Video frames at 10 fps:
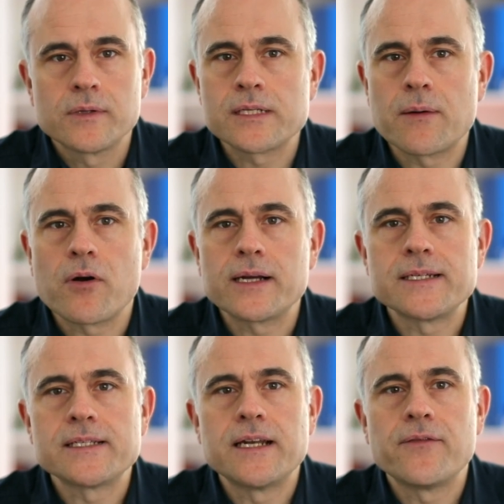some
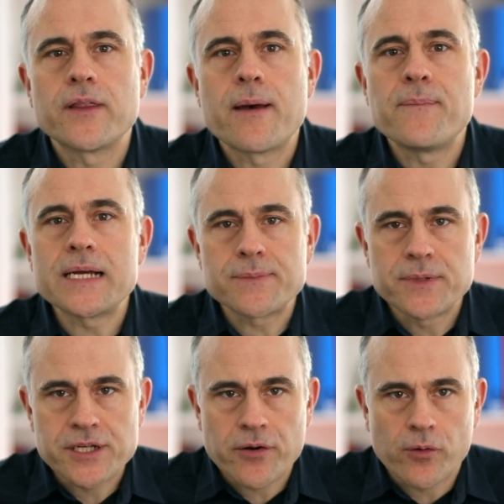writers deliver their best
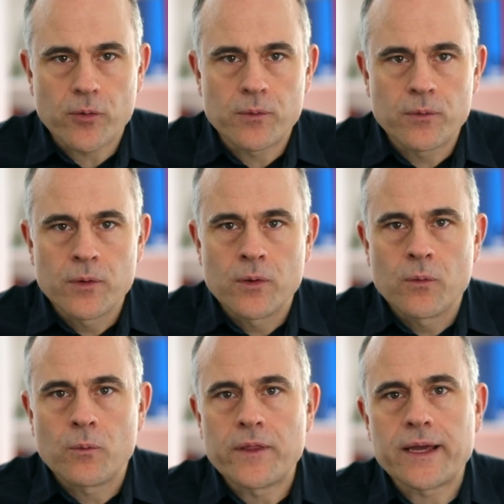material
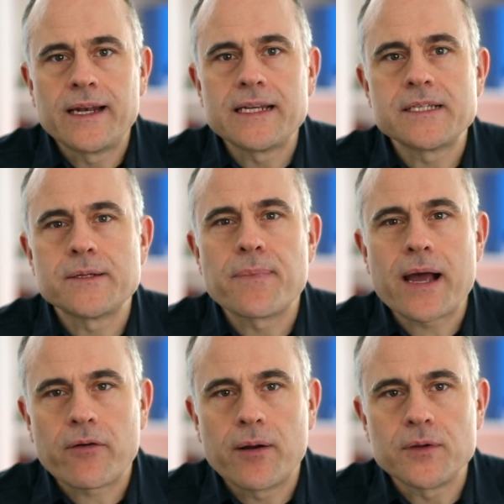when they can listen to
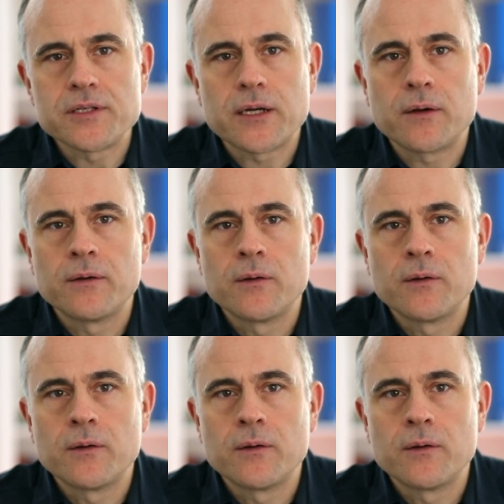background music,